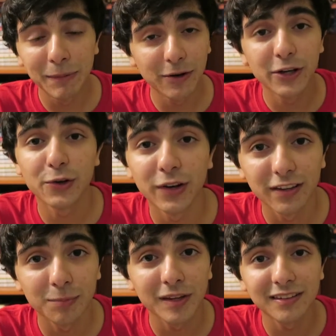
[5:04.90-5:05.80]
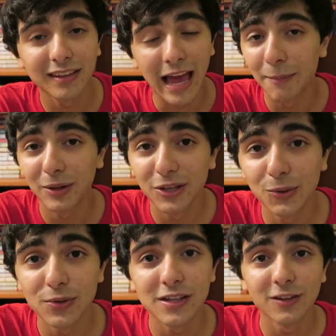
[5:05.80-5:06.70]
Merry Christmas, Happy
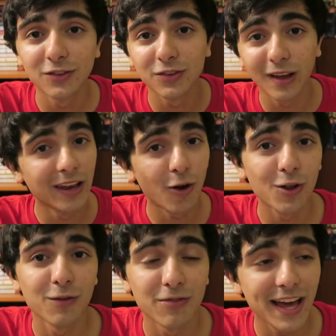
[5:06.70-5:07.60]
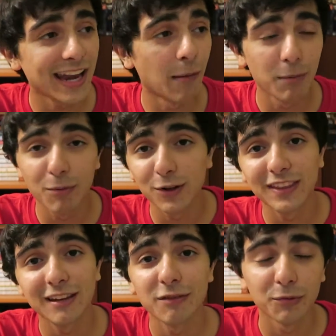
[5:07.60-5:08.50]
New Year's, and all of that. Happy
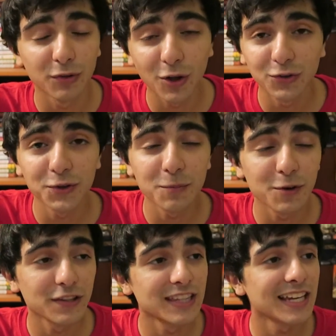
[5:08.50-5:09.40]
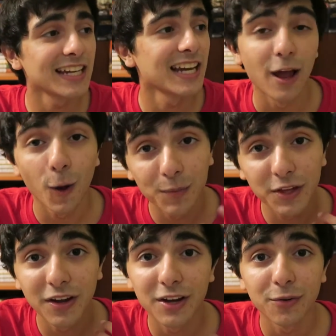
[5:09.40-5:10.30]
birthday if it was also your birthday. I hope
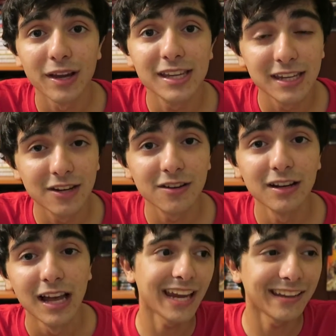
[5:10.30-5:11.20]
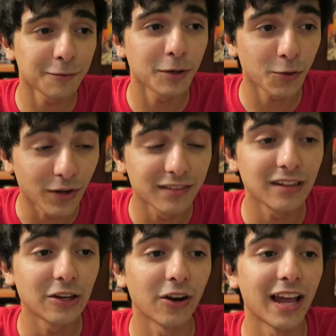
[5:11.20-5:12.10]
that you had a great year. It has been a
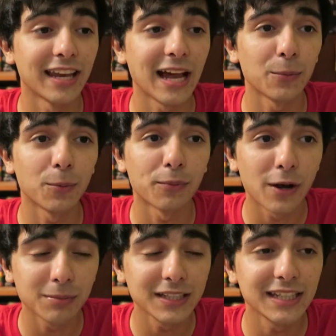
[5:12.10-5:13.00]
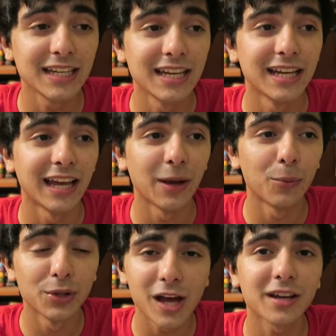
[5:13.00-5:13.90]
crazy year, and I will probably... It
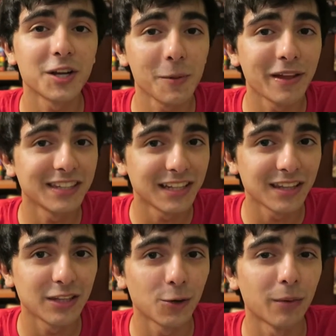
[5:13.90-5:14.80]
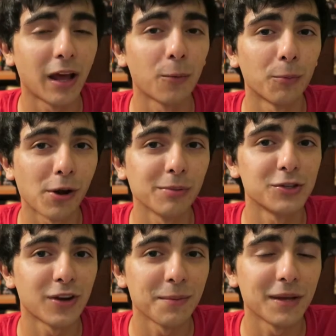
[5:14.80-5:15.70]
will not come at the end of the year, but I will
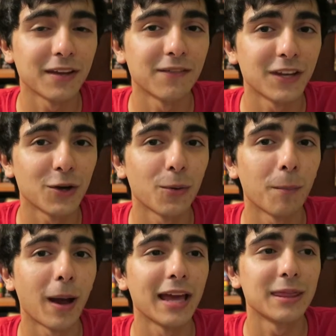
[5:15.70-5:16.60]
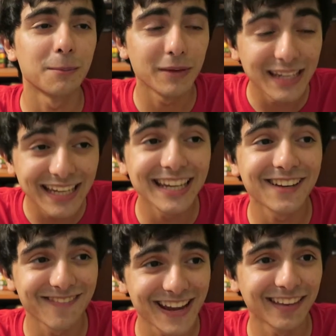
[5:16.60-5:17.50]
probably try and make a video at the
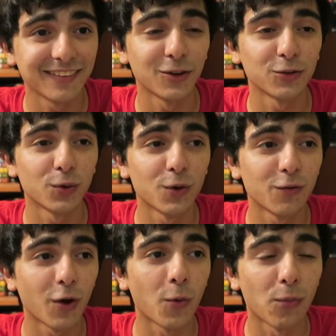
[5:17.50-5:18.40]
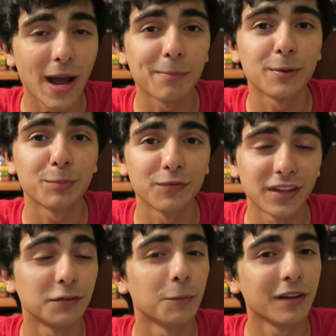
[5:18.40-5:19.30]
beginning of next year, sort of a wrap-up of
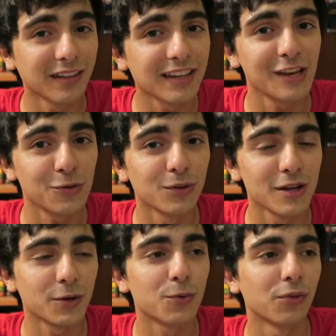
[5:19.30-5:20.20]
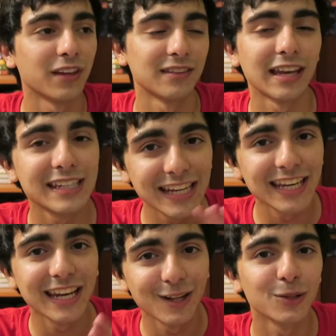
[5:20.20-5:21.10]
this year, because I did do a lot of cool things that I
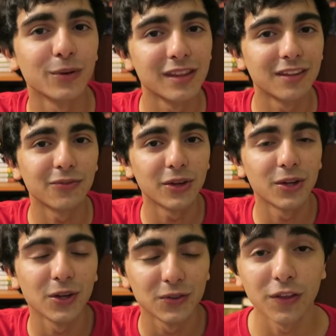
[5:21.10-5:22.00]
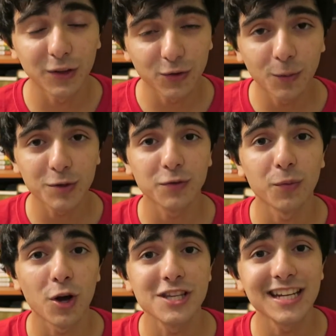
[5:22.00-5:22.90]
didn't include in this video. So thank you so much for
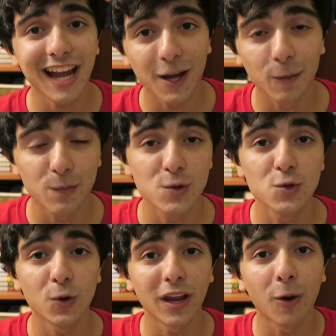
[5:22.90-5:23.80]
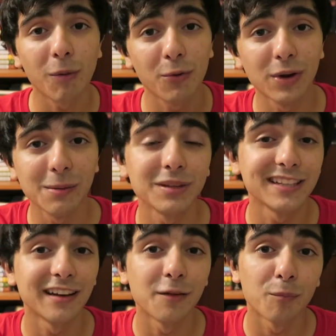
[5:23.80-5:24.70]
watching. I hope you enjoyed. I hope my
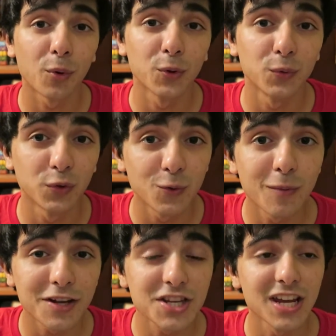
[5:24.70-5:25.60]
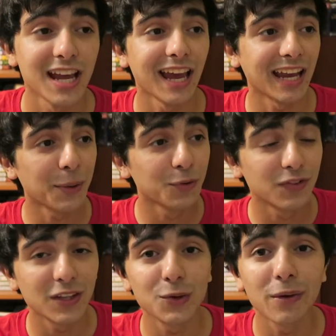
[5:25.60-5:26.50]
rambling didn't bore you too much, and I will
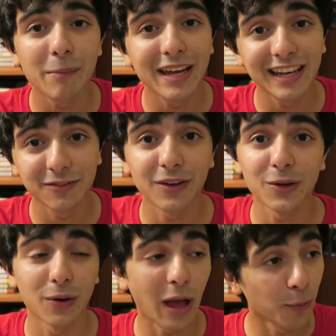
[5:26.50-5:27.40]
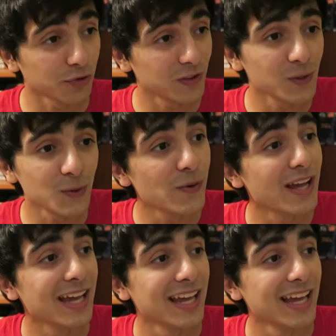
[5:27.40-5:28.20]
see you in my next video. I will see you